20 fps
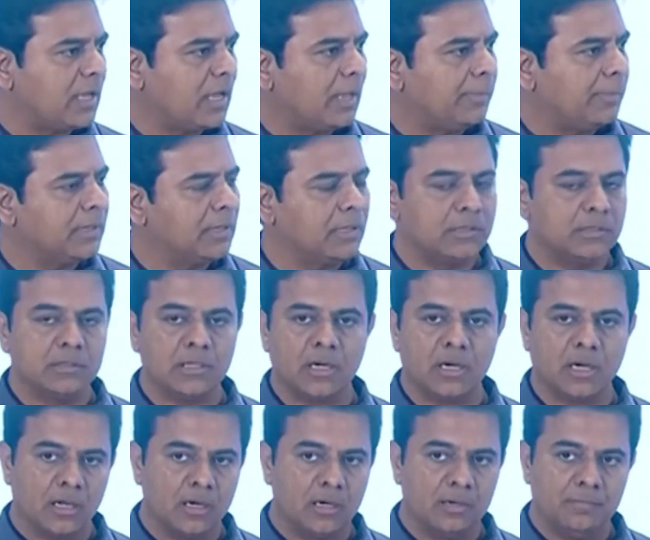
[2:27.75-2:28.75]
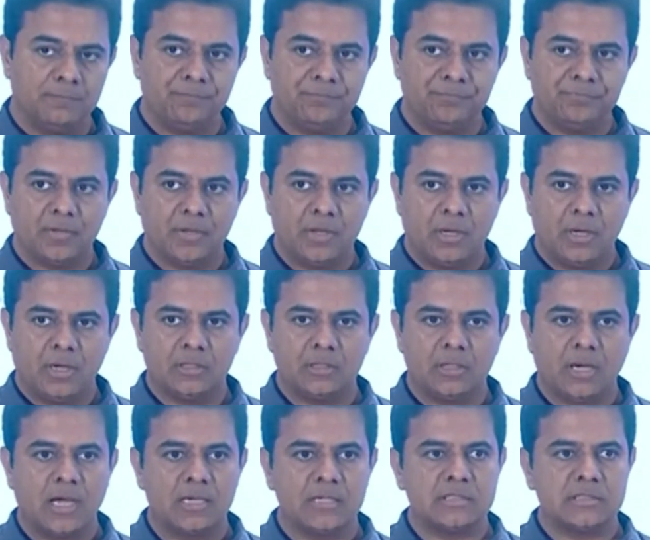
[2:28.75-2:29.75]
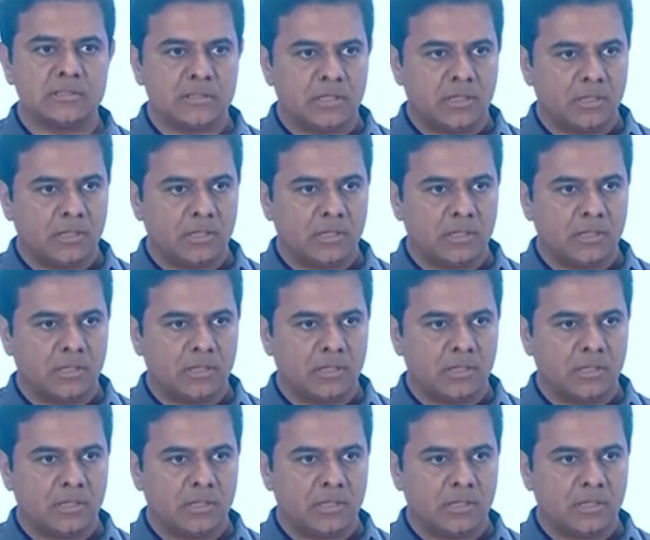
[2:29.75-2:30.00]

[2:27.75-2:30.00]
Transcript: happening in Telangana in the last